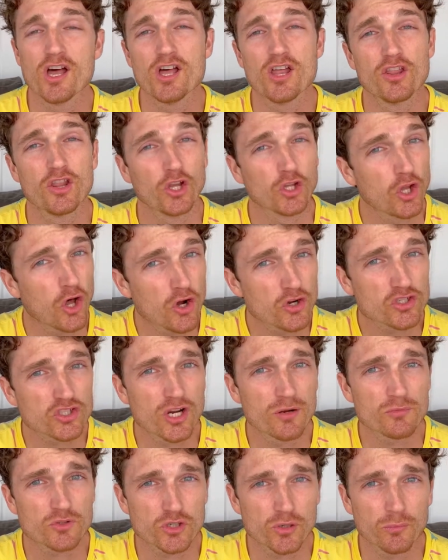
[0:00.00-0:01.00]
The long
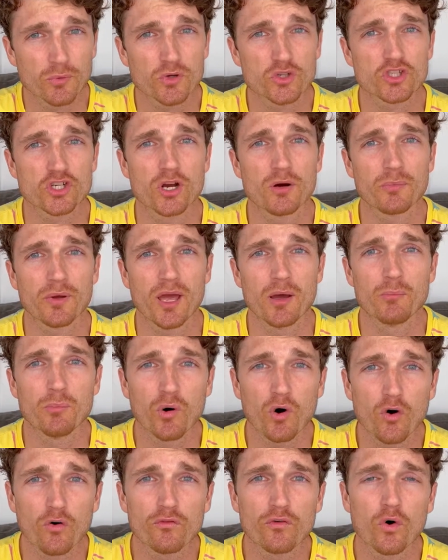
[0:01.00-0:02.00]
jump, triple jump, and
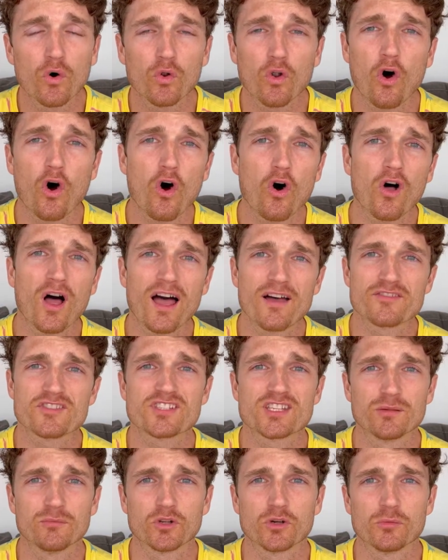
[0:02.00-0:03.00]
pole vault all have similar